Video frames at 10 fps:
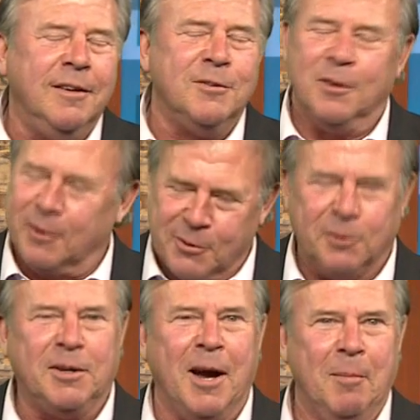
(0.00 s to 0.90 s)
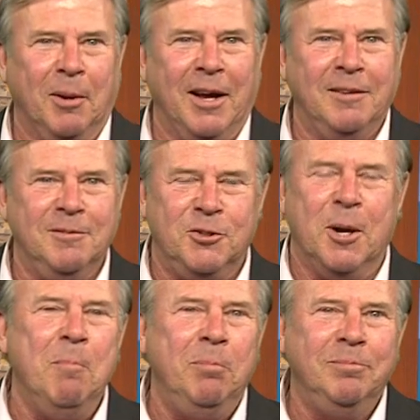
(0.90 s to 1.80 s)
So there's your timeline. Jim?
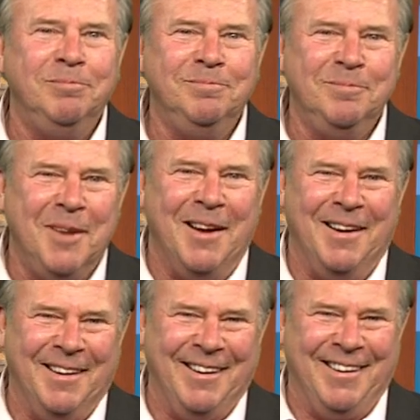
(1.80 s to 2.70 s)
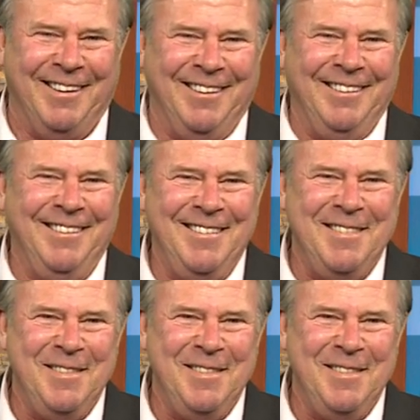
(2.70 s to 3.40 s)
Wow, and he didn't even have an iPhone.